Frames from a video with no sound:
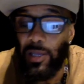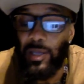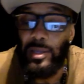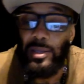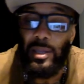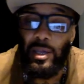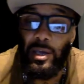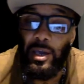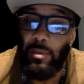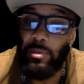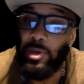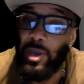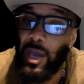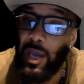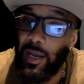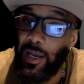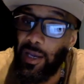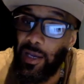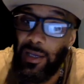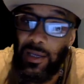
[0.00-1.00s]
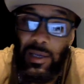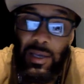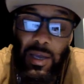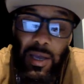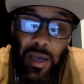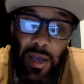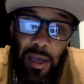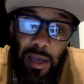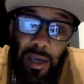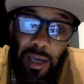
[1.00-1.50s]
said Cap Cana
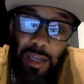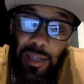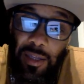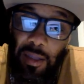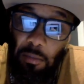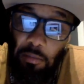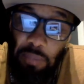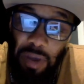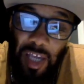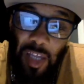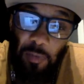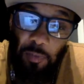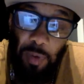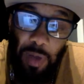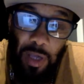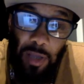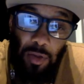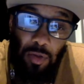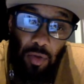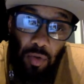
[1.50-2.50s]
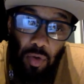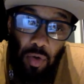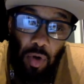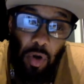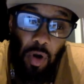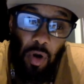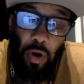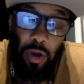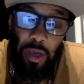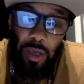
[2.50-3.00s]
is the best place to
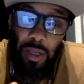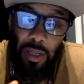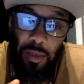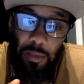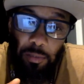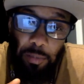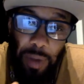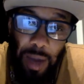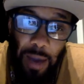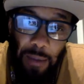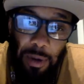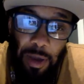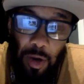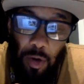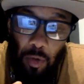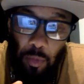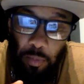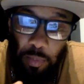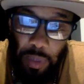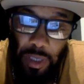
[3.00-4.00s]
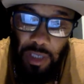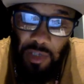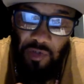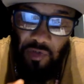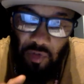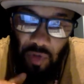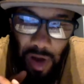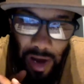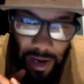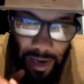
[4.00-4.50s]
go in Bávaro Beach
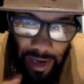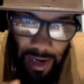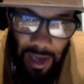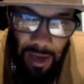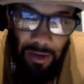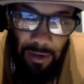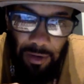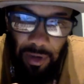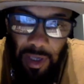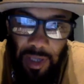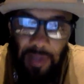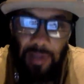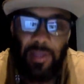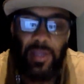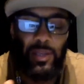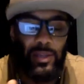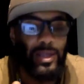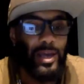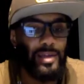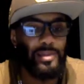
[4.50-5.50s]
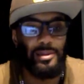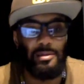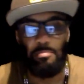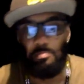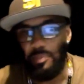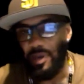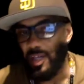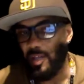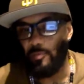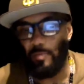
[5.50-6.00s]
right now. He said that's the
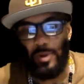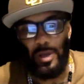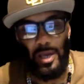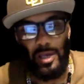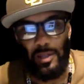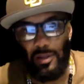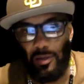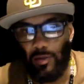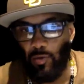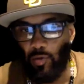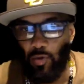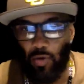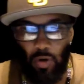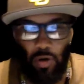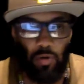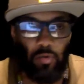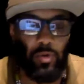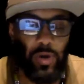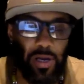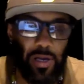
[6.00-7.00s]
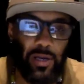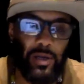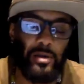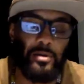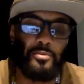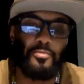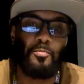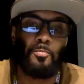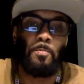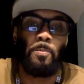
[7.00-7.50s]
best place to go right now.
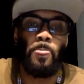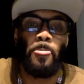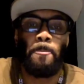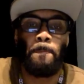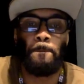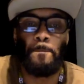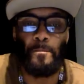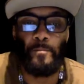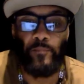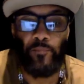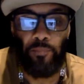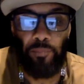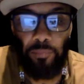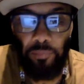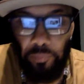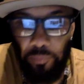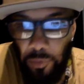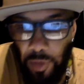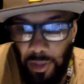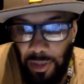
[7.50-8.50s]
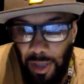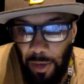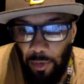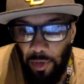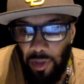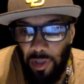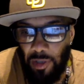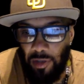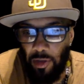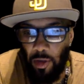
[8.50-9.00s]
That
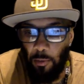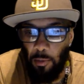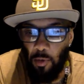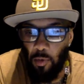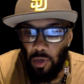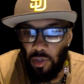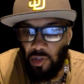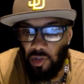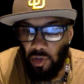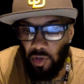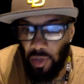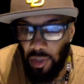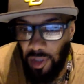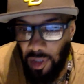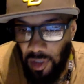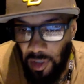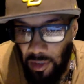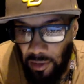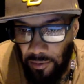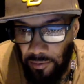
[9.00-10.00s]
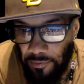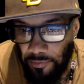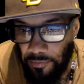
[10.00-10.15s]
was his number one choice.